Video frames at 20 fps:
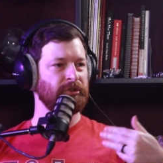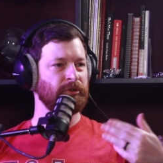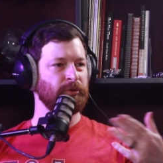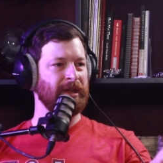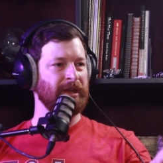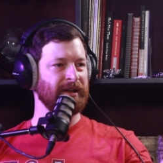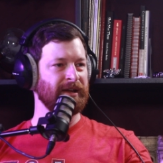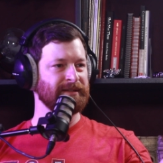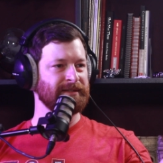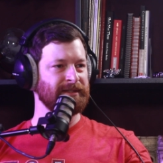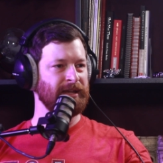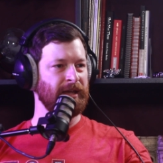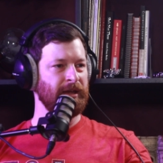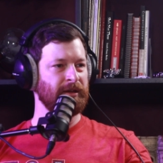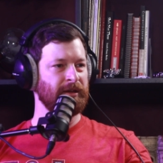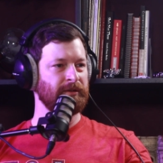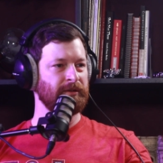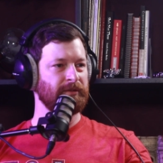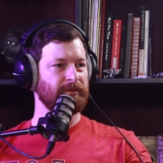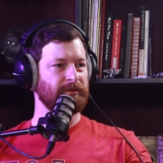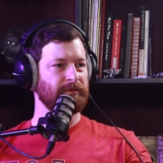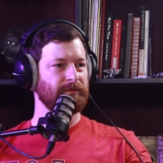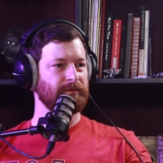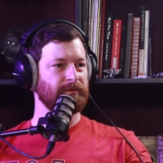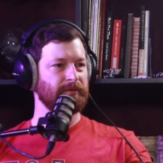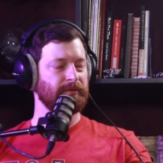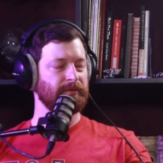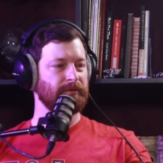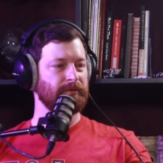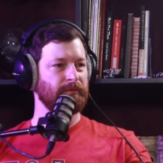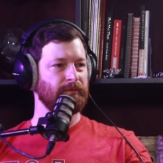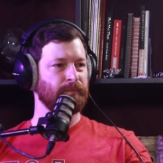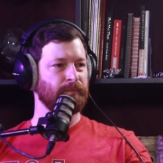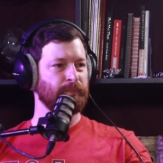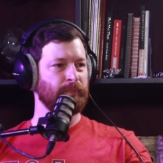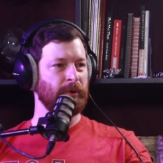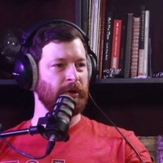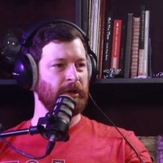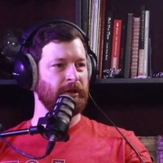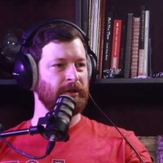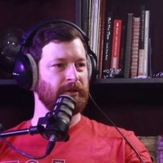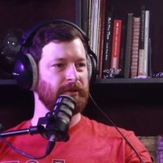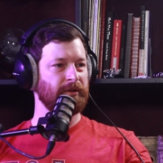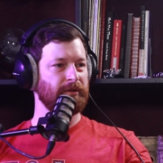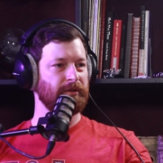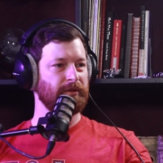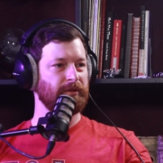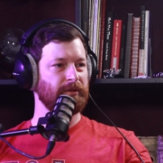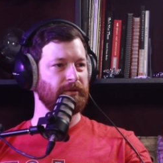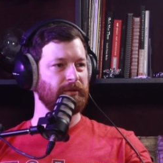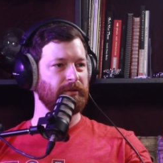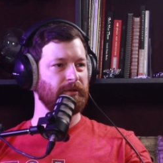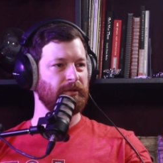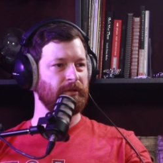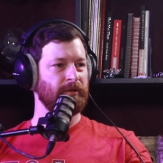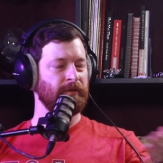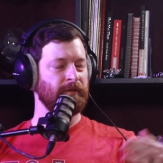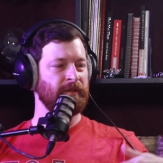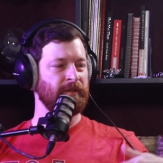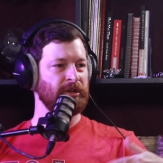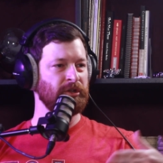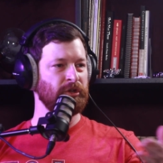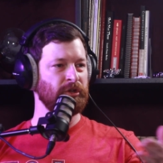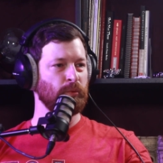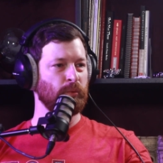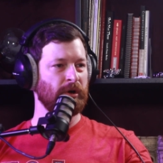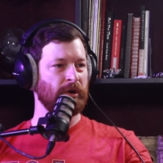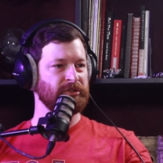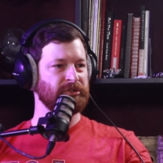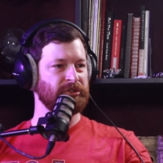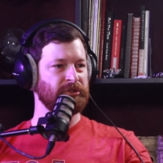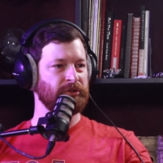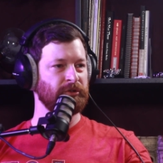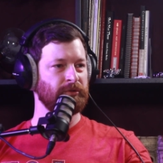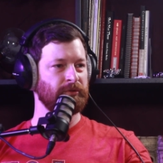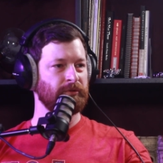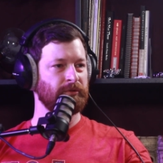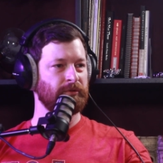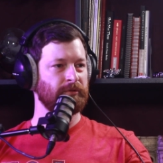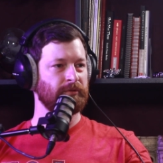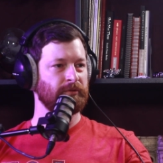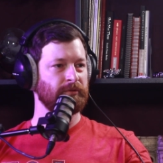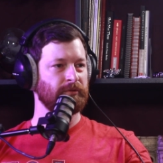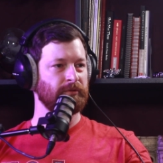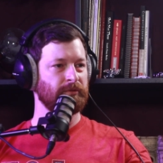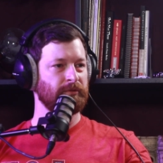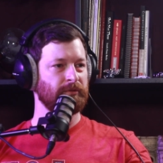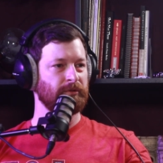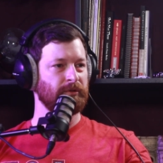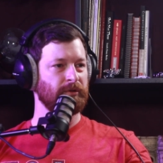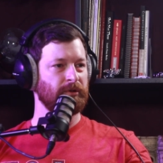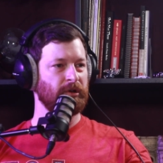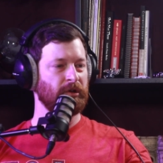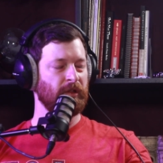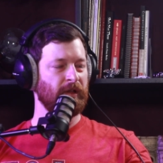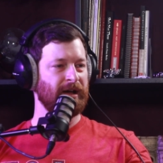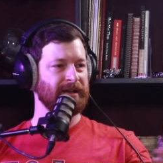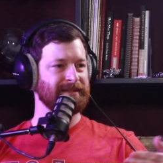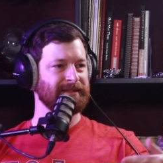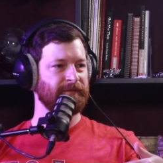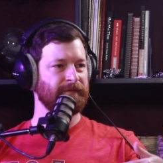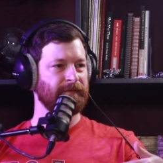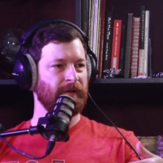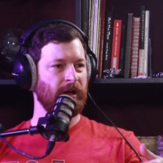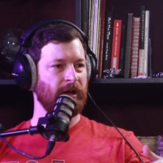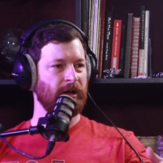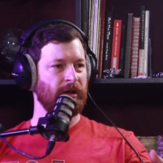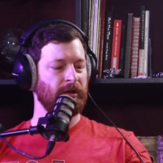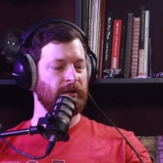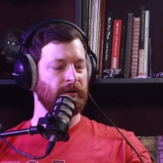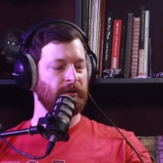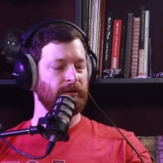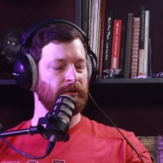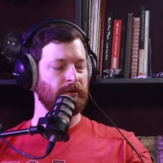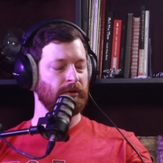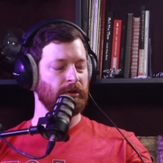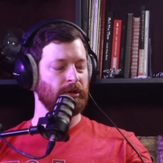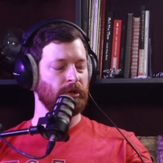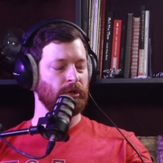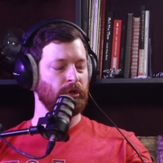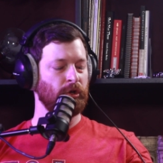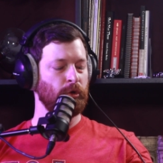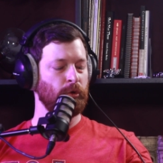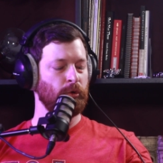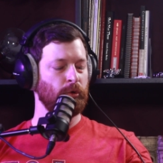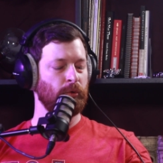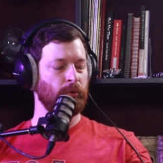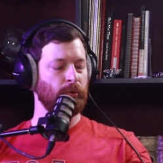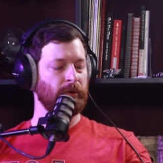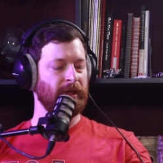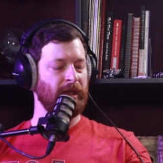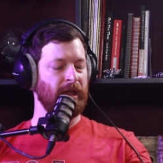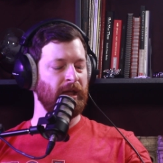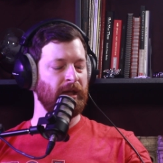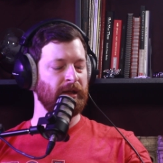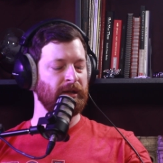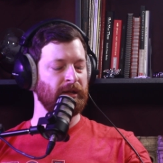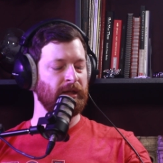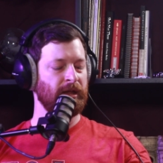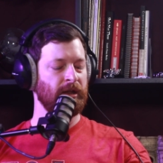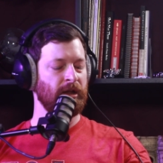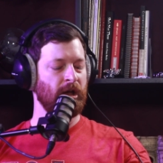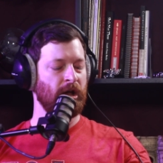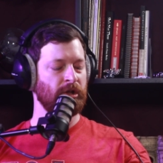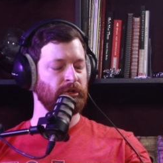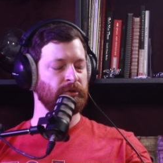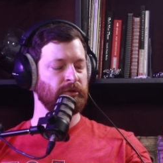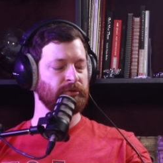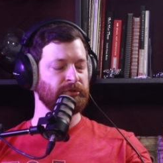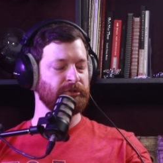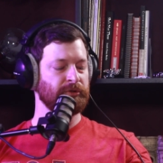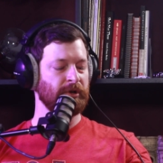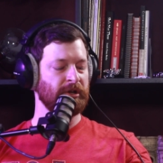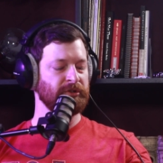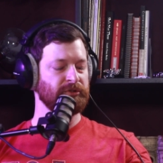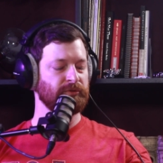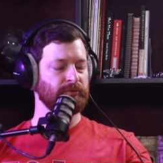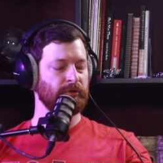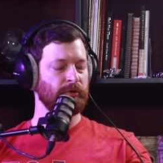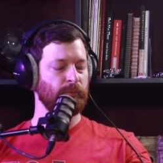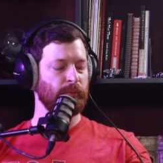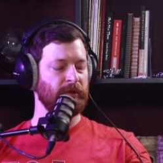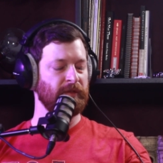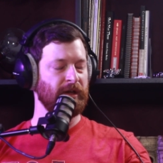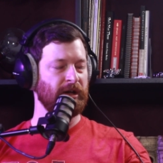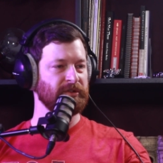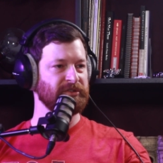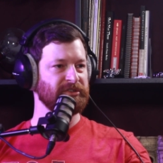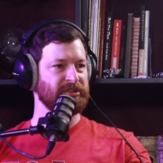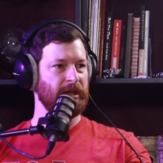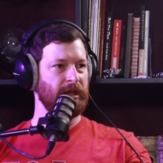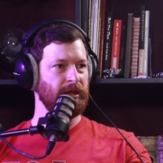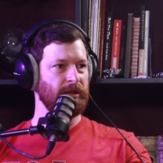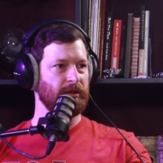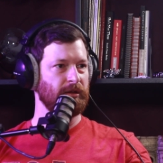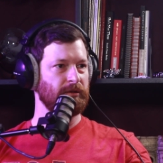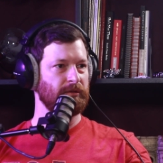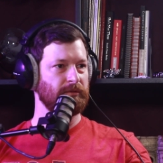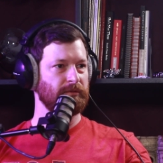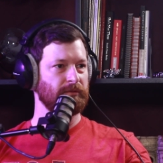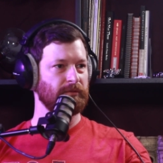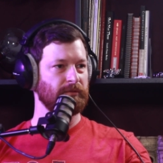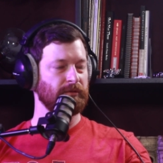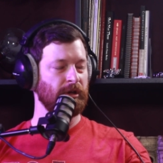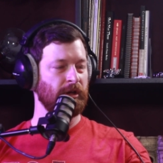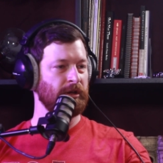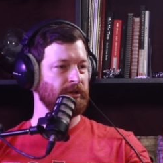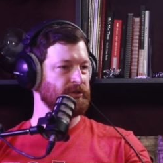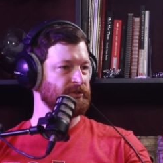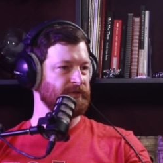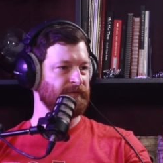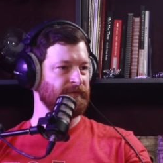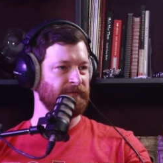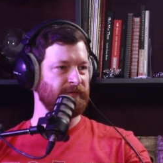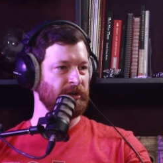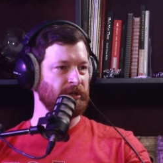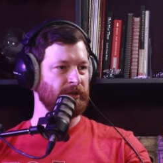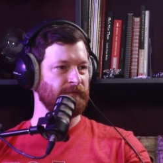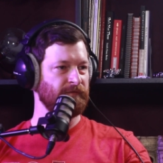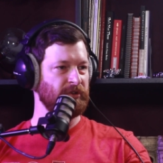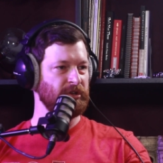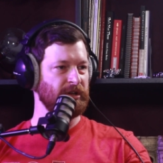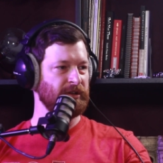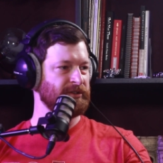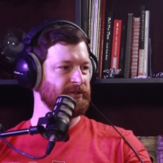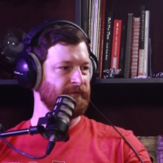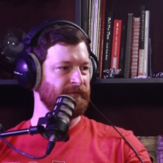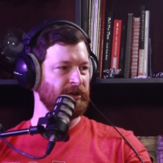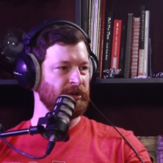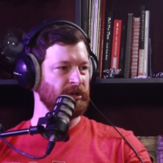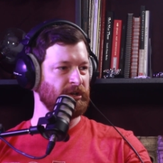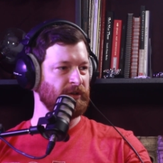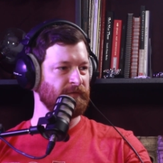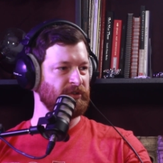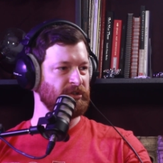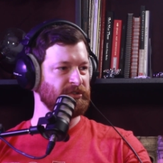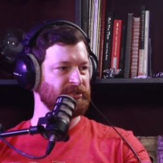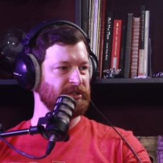can't say it but then you want to classify who can and cannot use the restroom without saying it. Uh, it's very confu- It's a very confusing